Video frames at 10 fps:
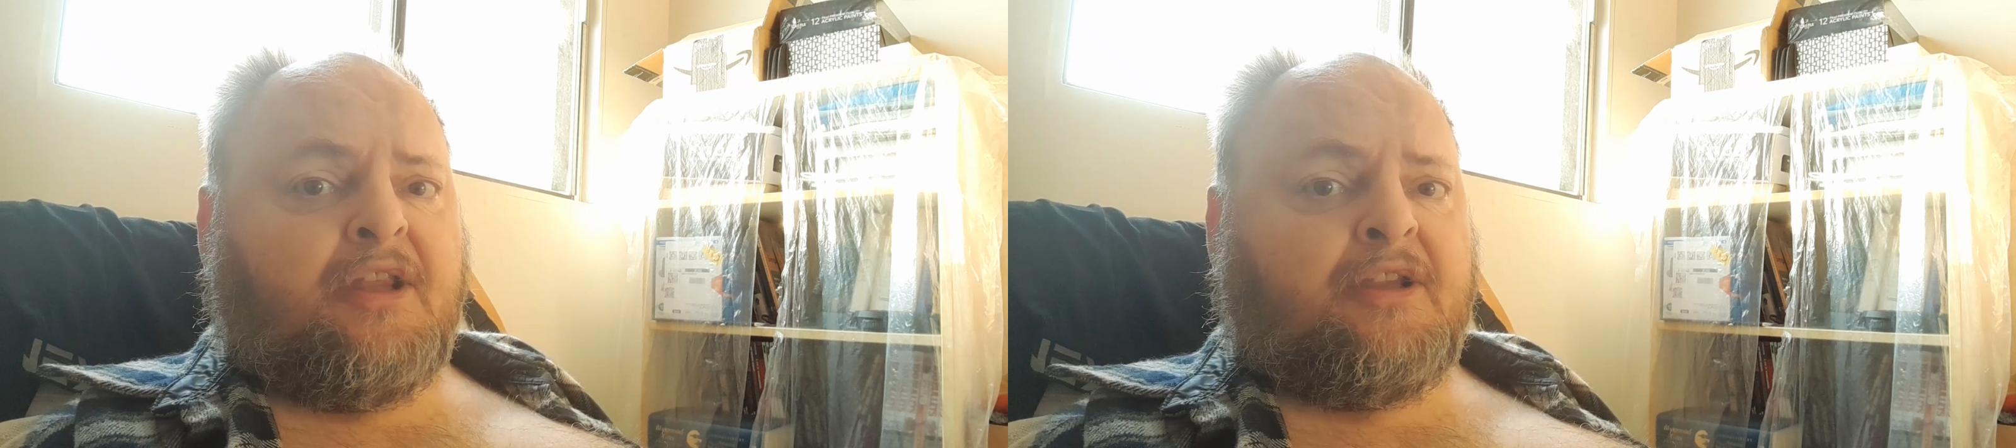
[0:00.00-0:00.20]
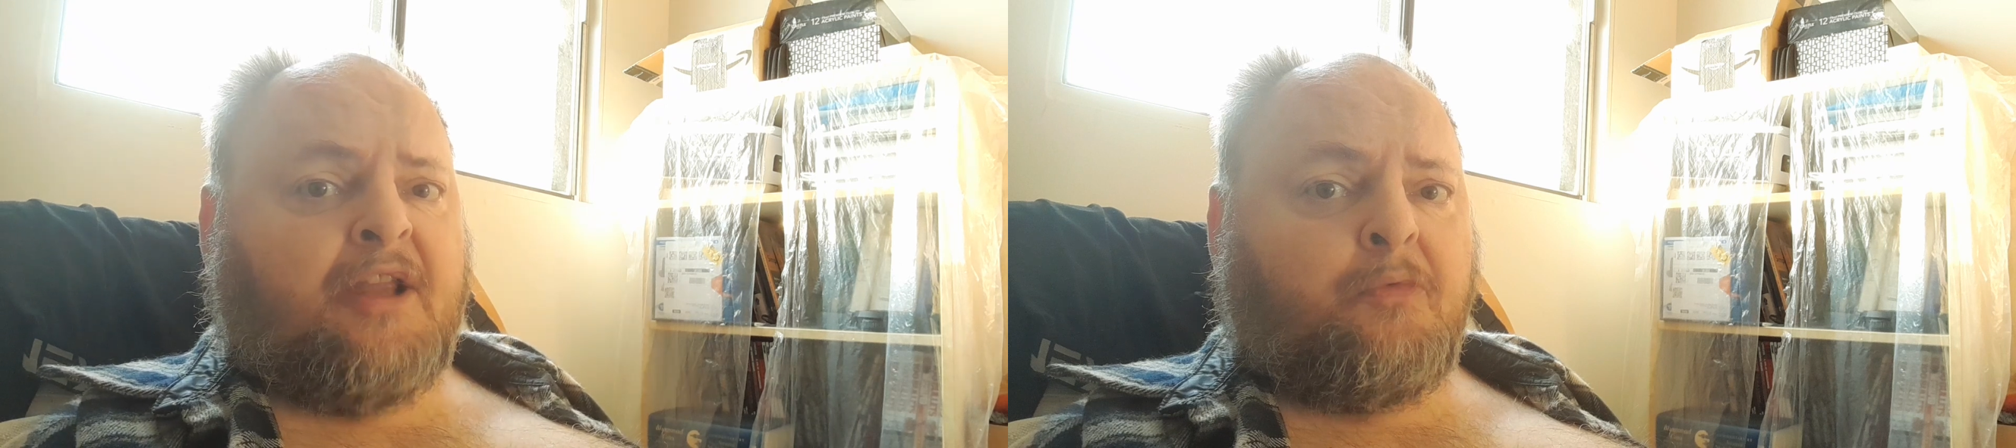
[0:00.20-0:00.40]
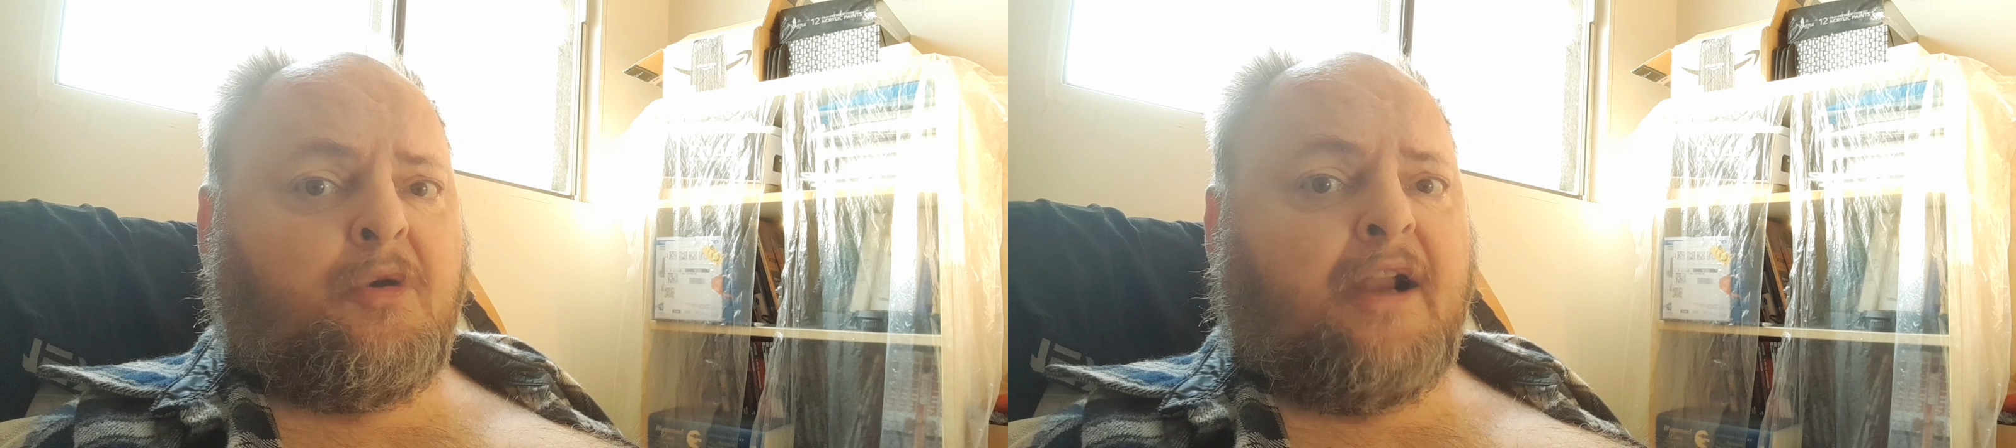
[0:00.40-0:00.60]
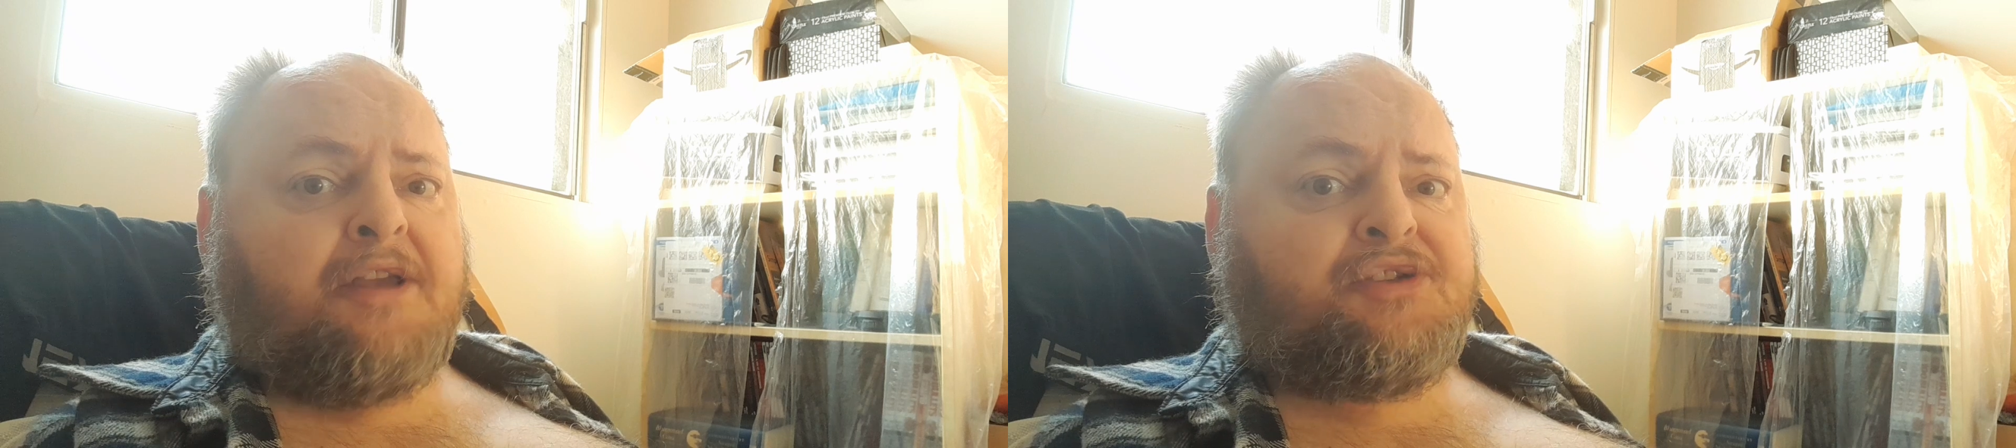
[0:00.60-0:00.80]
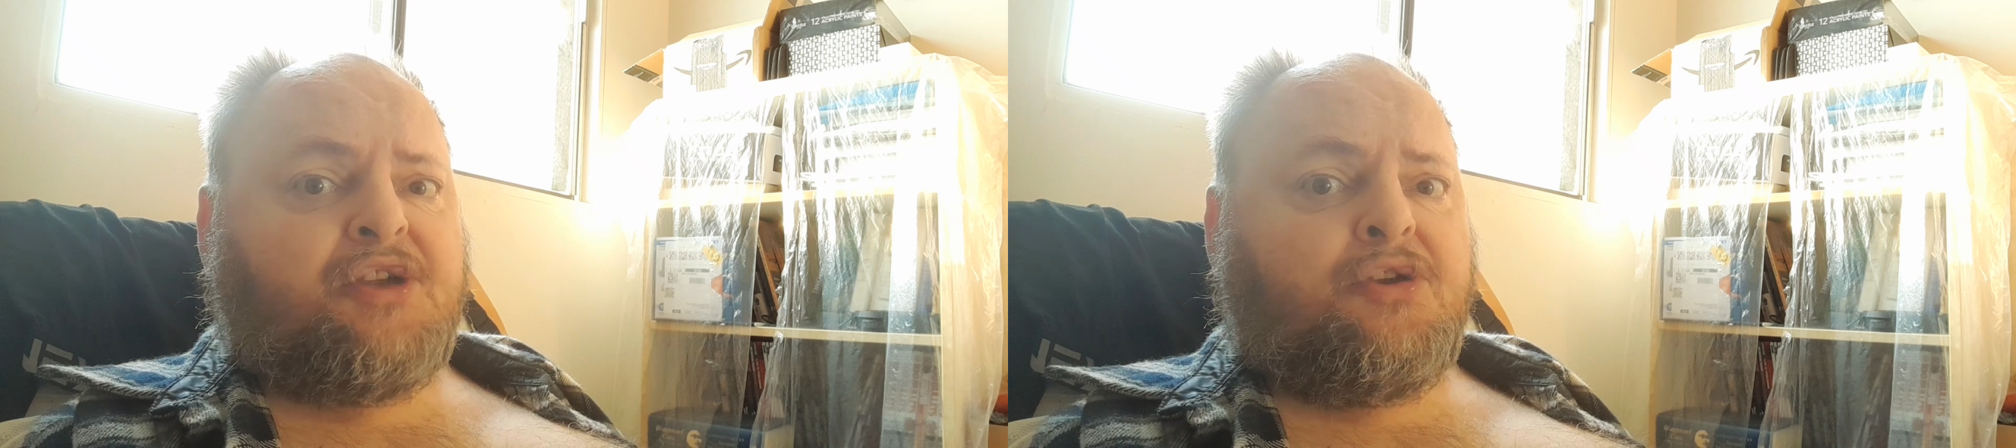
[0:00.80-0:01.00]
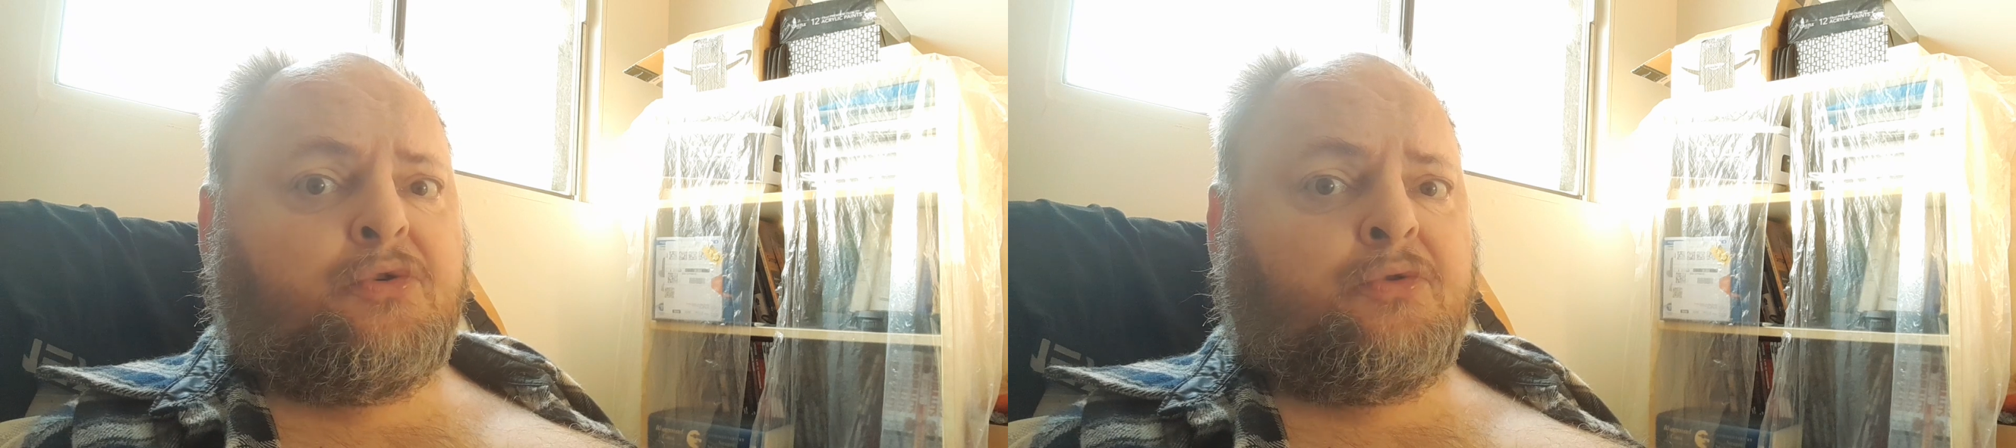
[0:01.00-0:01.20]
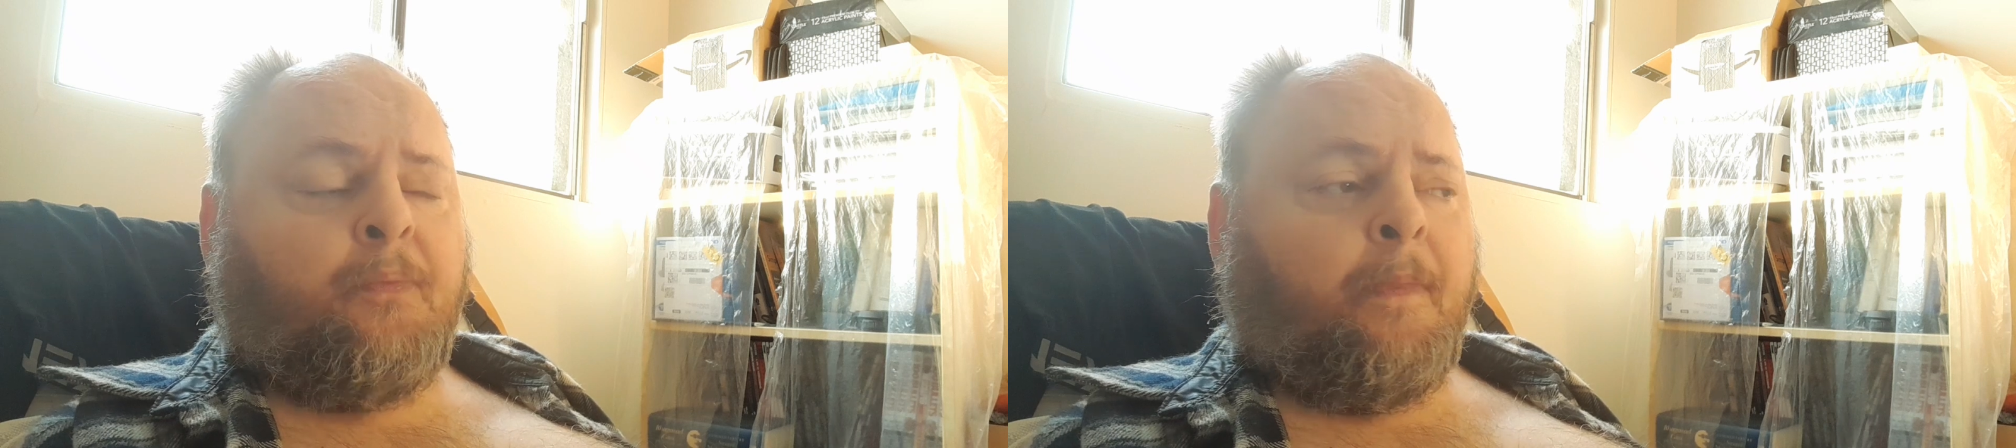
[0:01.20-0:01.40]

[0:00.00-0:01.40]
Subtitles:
and I will answer you.